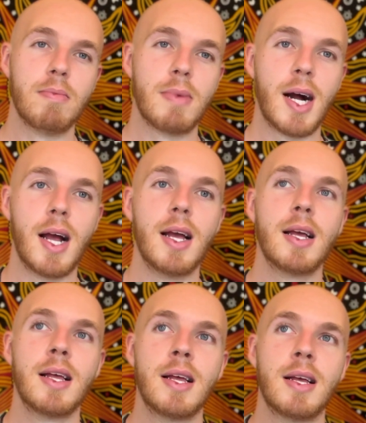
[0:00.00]
My
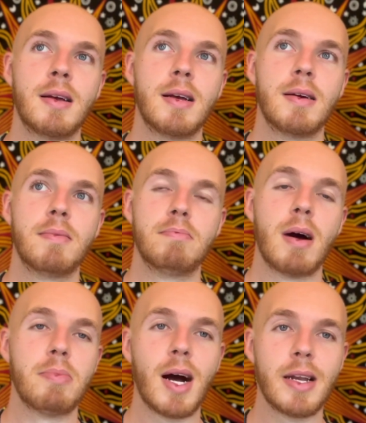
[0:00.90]

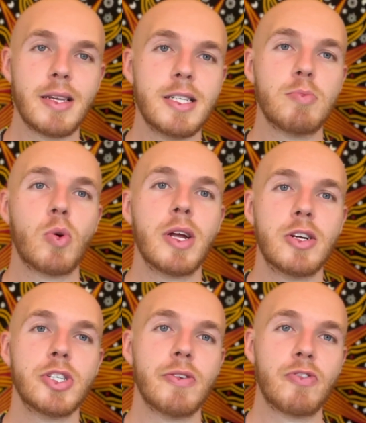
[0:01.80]
body needs more
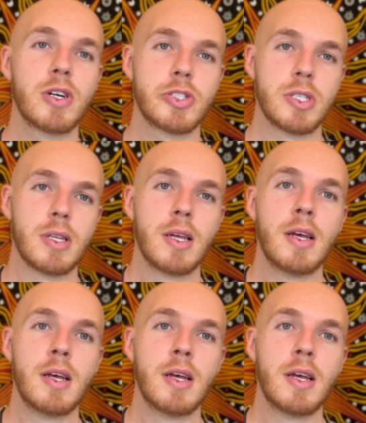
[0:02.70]
energy to function.